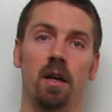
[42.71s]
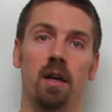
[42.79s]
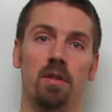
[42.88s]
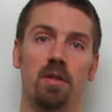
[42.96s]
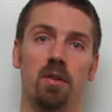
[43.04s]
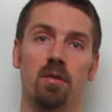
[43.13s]

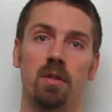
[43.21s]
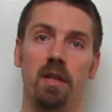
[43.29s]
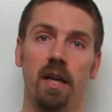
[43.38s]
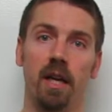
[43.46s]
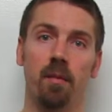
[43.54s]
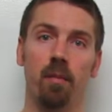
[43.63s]
So
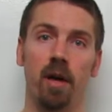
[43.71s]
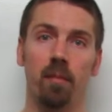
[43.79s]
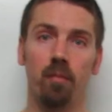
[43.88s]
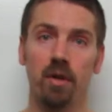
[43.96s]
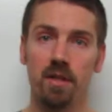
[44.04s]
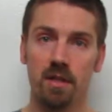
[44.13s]
today in my
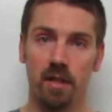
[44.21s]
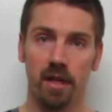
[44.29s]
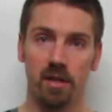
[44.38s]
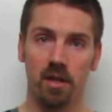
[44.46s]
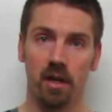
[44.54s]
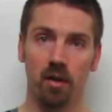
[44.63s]

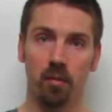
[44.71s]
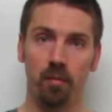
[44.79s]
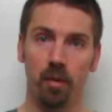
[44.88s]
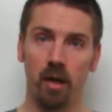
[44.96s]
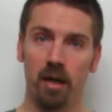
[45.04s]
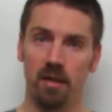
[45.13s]
presentation, I
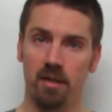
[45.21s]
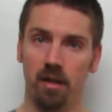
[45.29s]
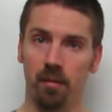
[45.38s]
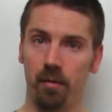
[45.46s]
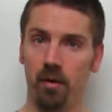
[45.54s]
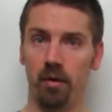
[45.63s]
hope to
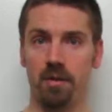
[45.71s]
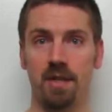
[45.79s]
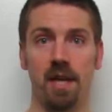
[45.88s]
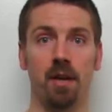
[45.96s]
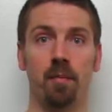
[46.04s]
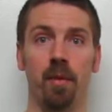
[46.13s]
help you
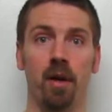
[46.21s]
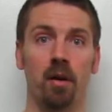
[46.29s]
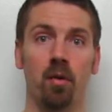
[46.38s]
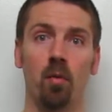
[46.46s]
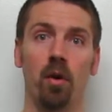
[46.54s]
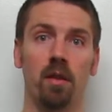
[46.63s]
understand
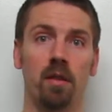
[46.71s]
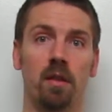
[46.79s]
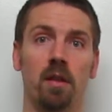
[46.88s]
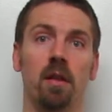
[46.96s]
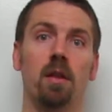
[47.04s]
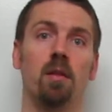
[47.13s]
better what
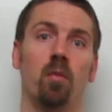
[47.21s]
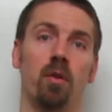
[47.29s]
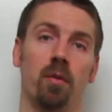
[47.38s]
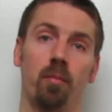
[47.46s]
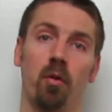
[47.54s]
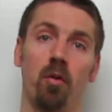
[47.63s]
the
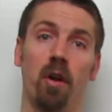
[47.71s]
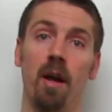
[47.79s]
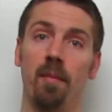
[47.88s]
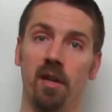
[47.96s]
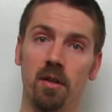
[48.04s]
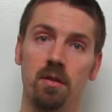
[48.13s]

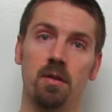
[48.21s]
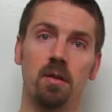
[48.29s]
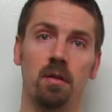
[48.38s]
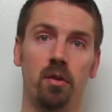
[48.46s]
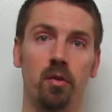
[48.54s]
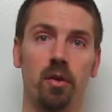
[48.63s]
program
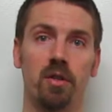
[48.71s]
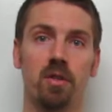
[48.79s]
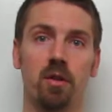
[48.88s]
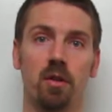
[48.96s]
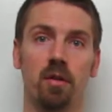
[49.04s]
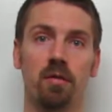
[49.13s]
is, who it
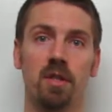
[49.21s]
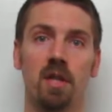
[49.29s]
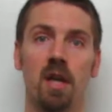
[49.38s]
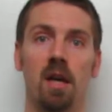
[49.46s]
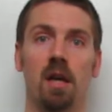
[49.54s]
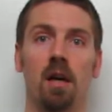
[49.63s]
serves,
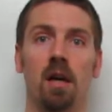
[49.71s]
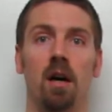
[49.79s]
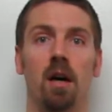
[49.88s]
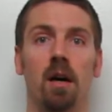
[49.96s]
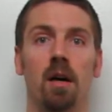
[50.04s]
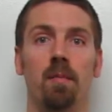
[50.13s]

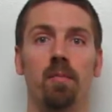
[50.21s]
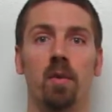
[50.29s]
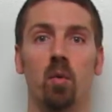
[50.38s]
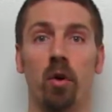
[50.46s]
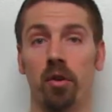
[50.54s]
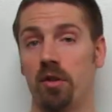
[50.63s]

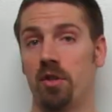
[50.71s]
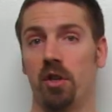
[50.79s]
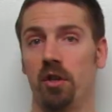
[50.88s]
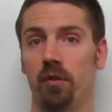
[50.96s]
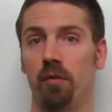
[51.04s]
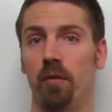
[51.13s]
whether it's a
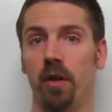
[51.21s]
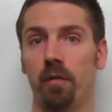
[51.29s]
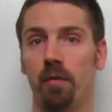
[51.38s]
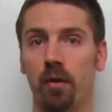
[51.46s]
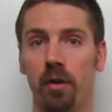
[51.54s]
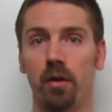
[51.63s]
good fit
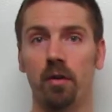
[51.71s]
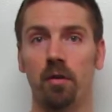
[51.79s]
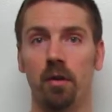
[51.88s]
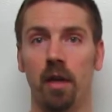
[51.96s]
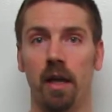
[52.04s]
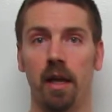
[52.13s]
for
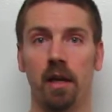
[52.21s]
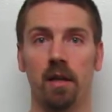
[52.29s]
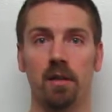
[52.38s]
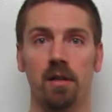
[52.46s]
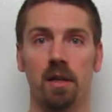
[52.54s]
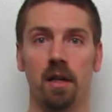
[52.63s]
you,
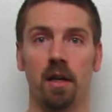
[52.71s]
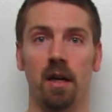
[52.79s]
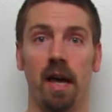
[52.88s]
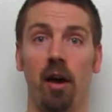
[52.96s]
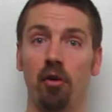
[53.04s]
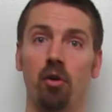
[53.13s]
and
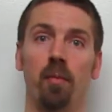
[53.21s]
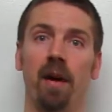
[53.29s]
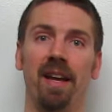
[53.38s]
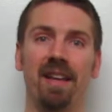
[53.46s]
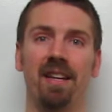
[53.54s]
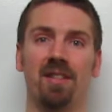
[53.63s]
how you
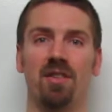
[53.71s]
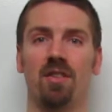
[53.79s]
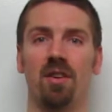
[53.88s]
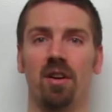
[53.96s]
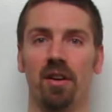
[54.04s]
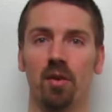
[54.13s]
might get
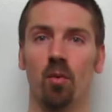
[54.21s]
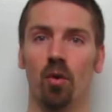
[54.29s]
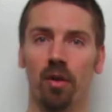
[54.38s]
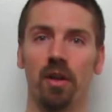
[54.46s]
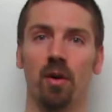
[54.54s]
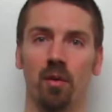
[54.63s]
started
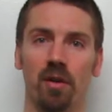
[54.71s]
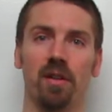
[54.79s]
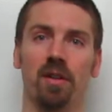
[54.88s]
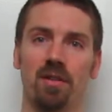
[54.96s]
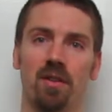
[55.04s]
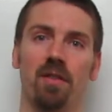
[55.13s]
working
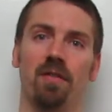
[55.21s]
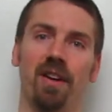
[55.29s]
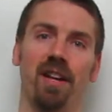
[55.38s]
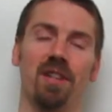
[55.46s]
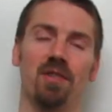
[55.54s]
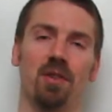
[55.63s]
with us on
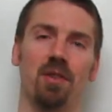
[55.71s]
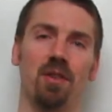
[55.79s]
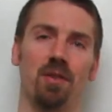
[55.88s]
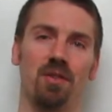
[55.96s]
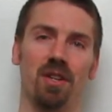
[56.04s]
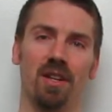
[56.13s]
financial
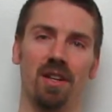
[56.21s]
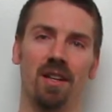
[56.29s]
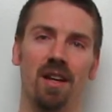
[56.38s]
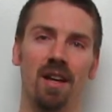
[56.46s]
coaching.